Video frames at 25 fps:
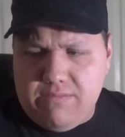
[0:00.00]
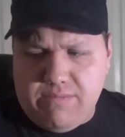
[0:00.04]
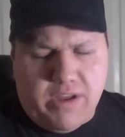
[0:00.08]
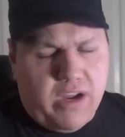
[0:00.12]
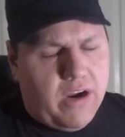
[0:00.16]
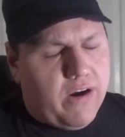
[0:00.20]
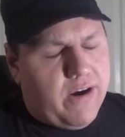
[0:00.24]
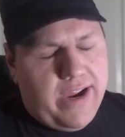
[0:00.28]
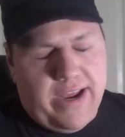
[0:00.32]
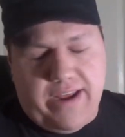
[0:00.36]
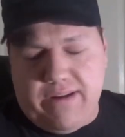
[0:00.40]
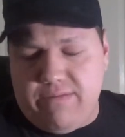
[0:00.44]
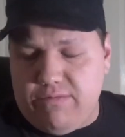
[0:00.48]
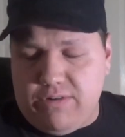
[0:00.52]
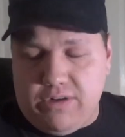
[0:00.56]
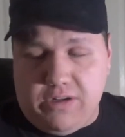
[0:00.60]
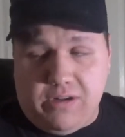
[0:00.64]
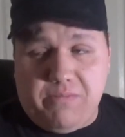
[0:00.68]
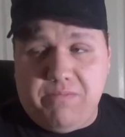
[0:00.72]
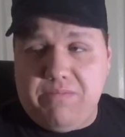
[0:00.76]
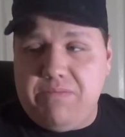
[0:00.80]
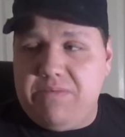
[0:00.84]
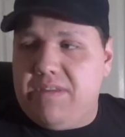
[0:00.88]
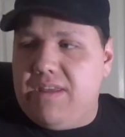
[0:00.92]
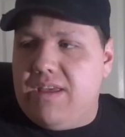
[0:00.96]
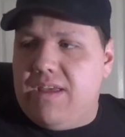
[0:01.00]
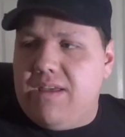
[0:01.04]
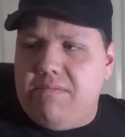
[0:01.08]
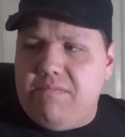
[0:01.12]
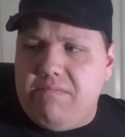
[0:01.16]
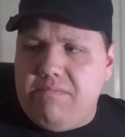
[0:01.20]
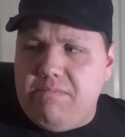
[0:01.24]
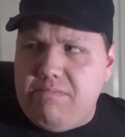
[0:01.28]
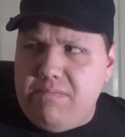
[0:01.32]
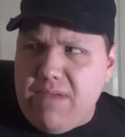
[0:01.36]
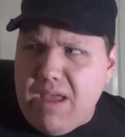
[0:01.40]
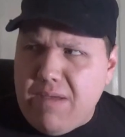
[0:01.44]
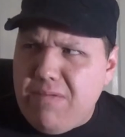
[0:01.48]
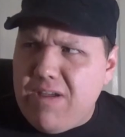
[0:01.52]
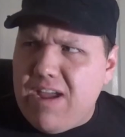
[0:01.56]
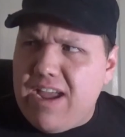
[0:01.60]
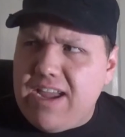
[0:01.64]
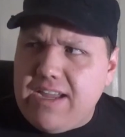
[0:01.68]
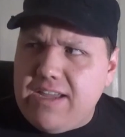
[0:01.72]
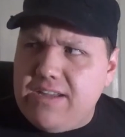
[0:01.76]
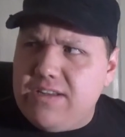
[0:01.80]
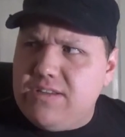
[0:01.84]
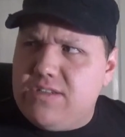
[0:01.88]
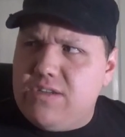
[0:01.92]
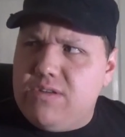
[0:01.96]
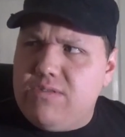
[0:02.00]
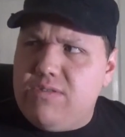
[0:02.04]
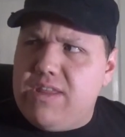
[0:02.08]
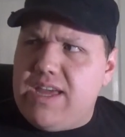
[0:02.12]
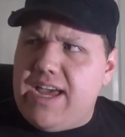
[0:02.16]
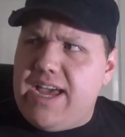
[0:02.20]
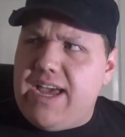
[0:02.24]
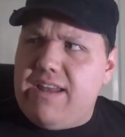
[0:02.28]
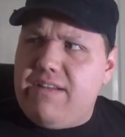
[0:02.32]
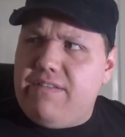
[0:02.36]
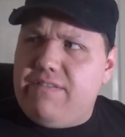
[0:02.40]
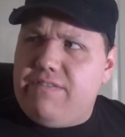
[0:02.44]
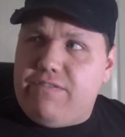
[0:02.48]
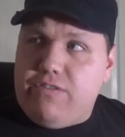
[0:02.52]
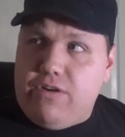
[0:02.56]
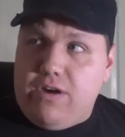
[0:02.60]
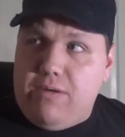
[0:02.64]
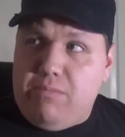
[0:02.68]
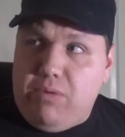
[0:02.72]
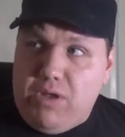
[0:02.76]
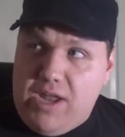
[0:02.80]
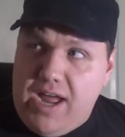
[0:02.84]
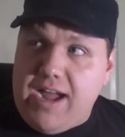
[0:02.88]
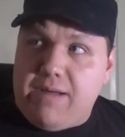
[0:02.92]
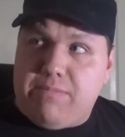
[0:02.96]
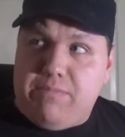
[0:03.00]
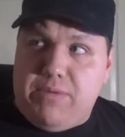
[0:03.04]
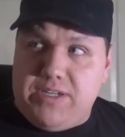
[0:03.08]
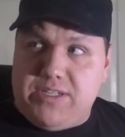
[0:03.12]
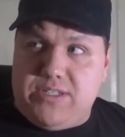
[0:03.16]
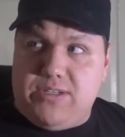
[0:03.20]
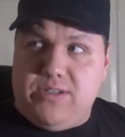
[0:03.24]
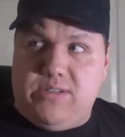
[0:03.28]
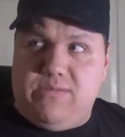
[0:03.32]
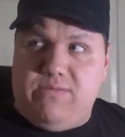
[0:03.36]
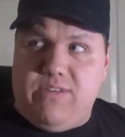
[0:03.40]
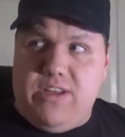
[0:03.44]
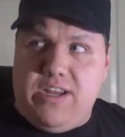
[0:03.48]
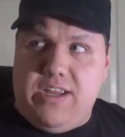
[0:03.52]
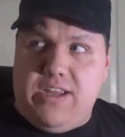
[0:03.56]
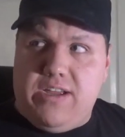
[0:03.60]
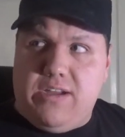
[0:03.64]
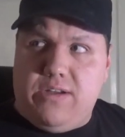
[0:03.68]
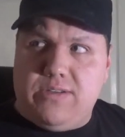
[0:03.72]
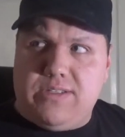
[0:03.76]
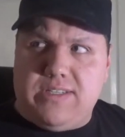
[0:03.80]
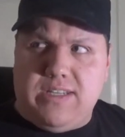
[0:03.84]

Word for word: Alright, well, maybe I can do that for a Blockbusters video,